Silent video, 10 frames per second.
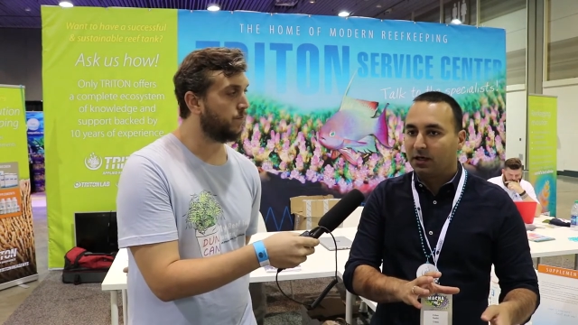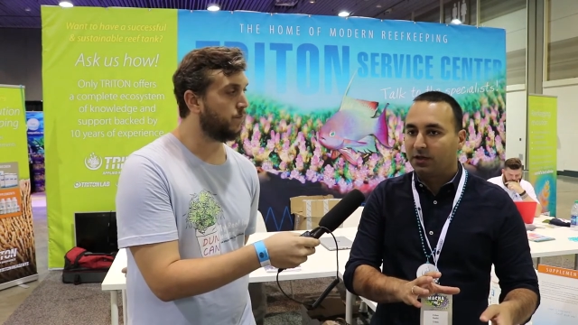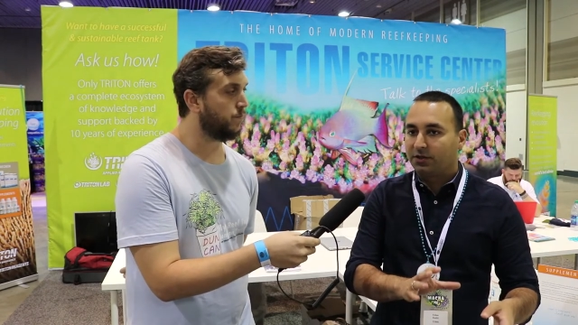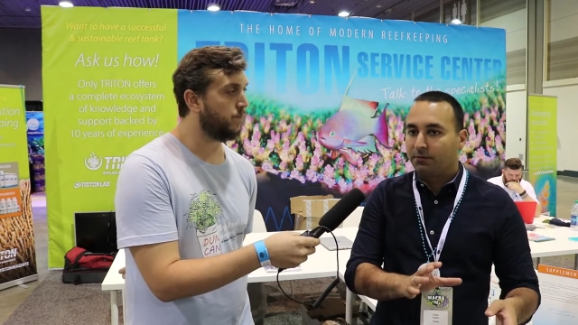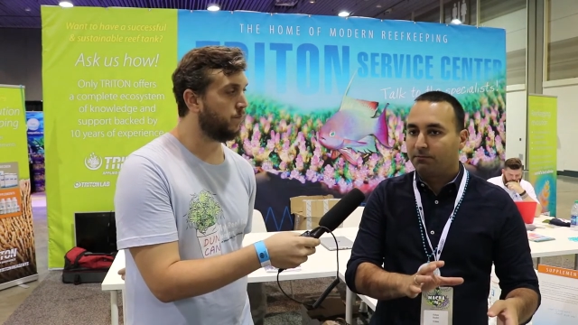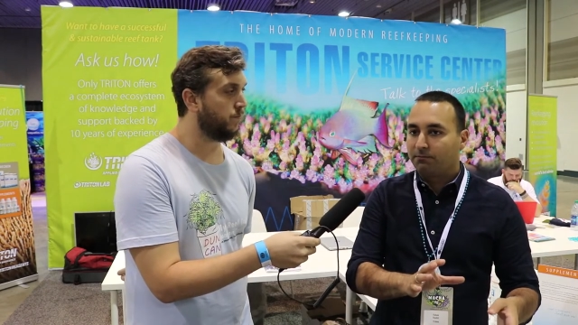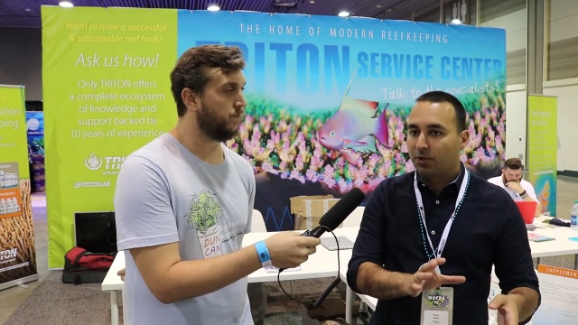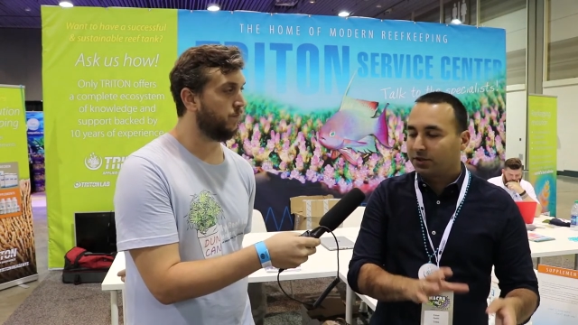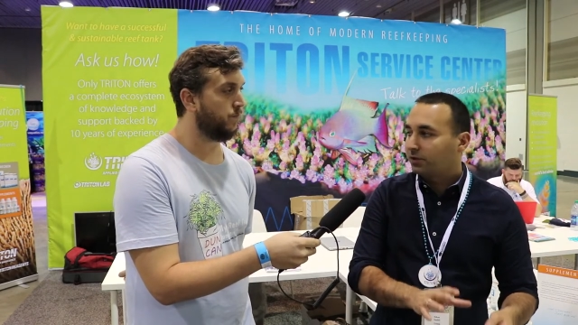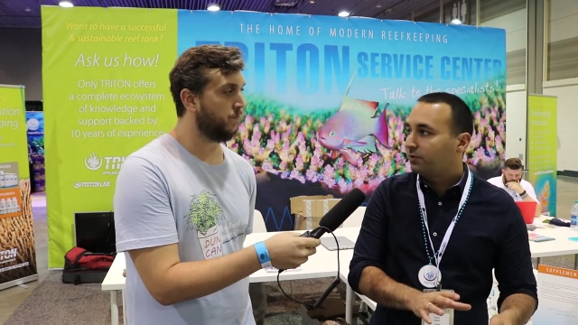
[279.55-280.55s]
Speaker 1: uh, the
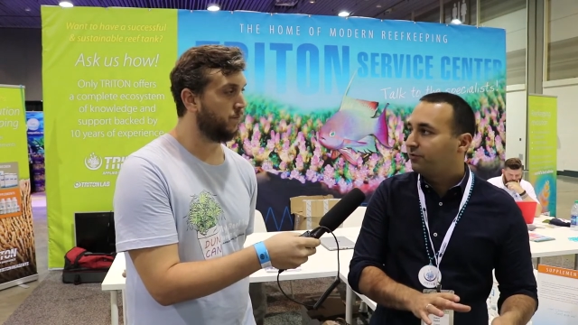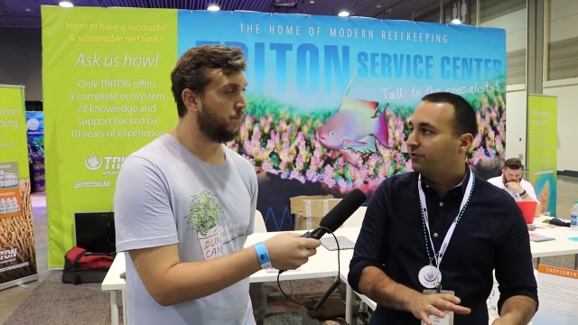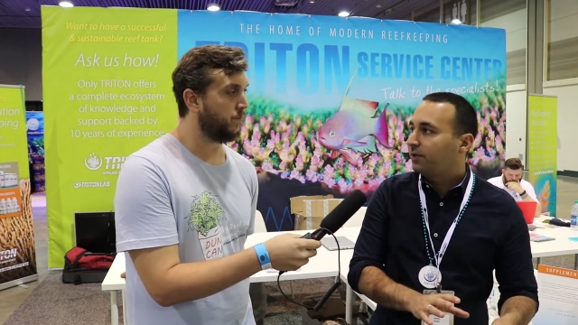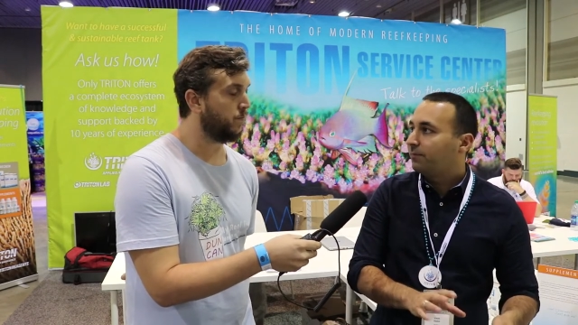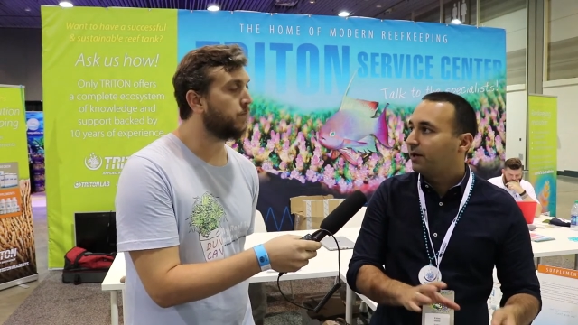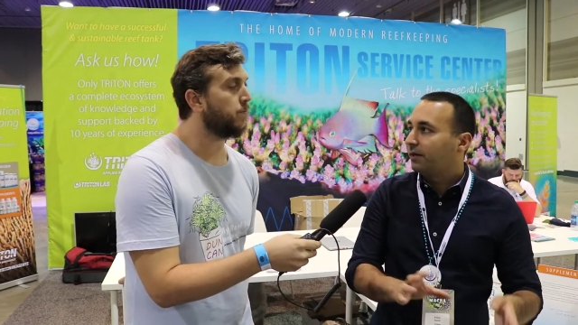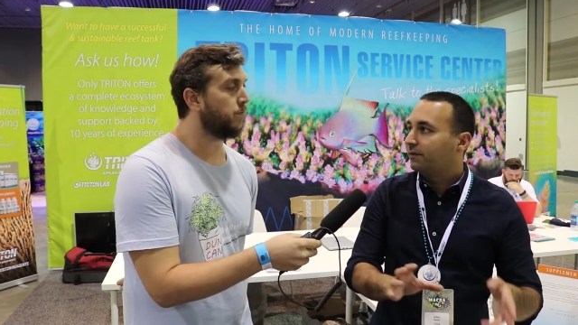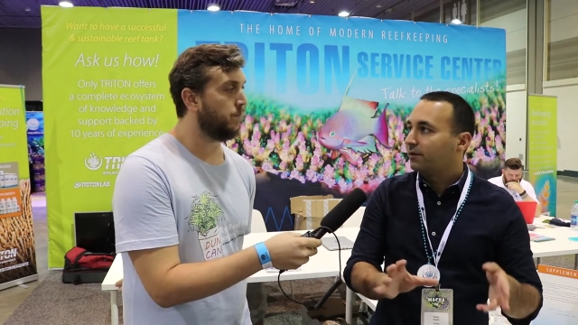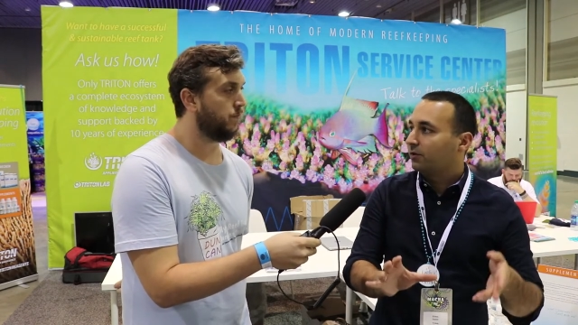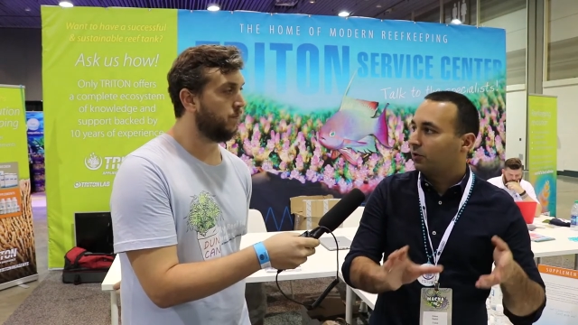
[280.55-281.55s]
modern reef keeper
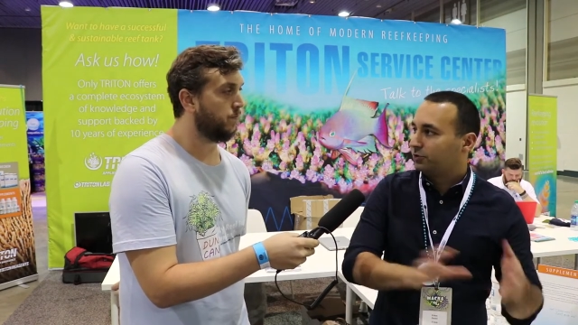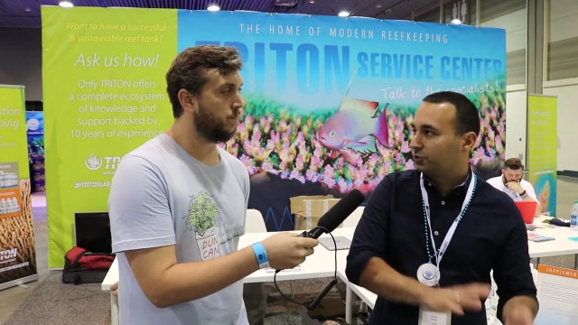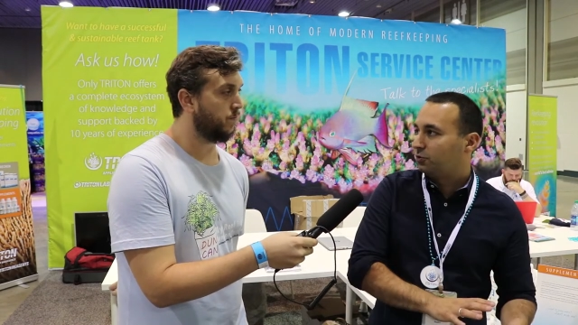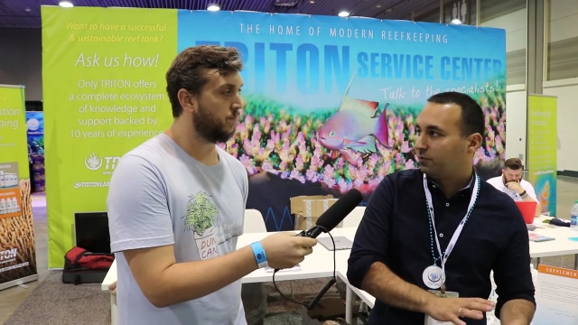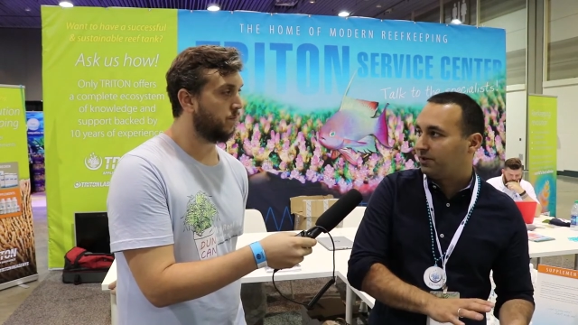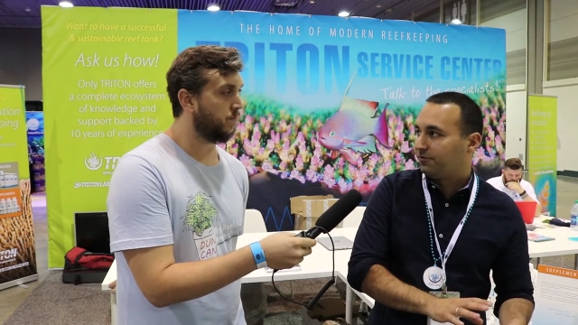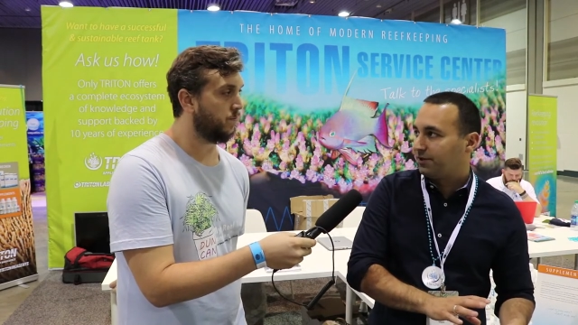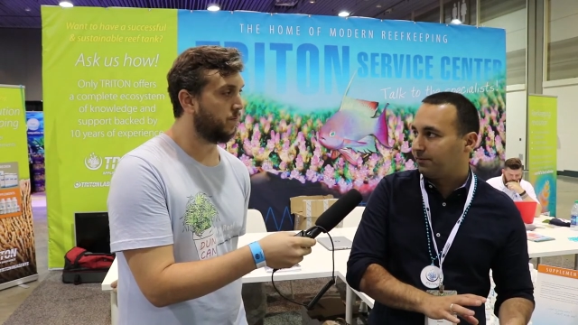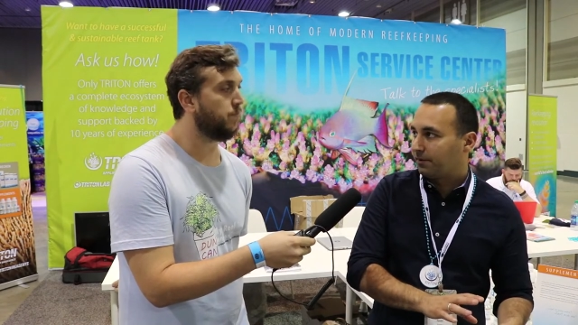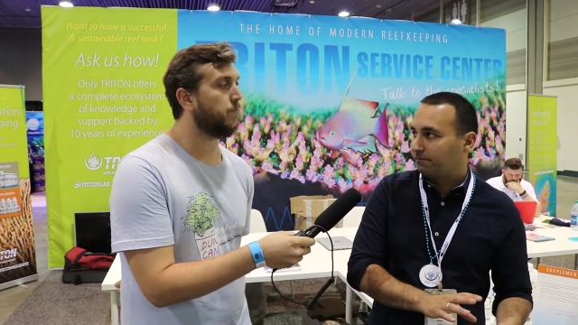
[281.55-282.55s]
and the old school reef
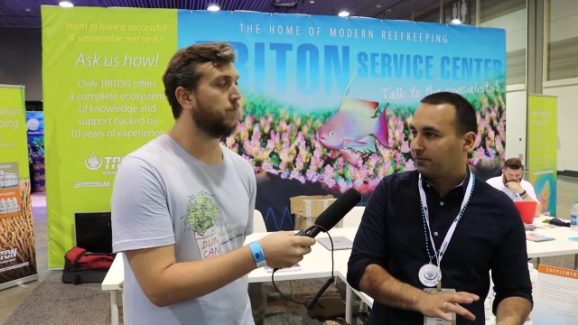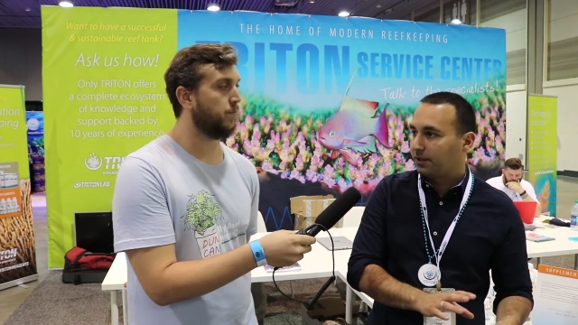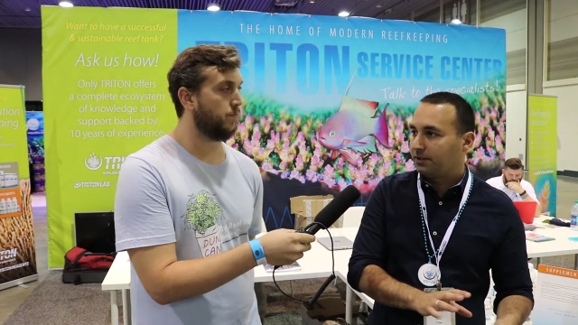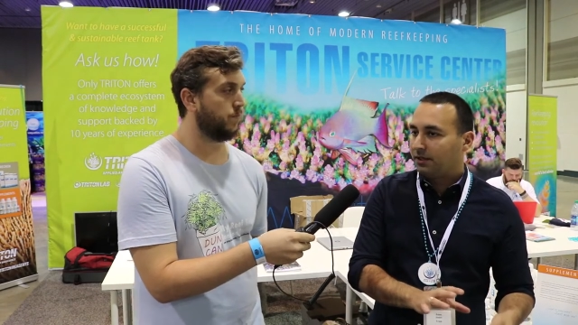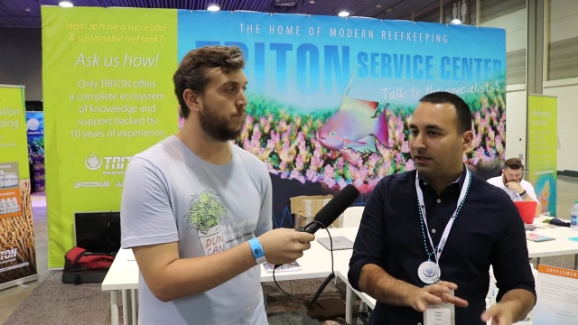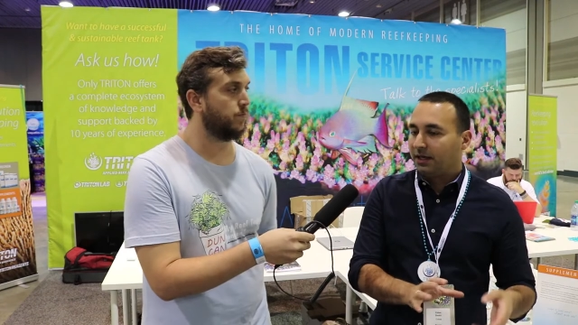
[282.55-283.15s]
keeper, right?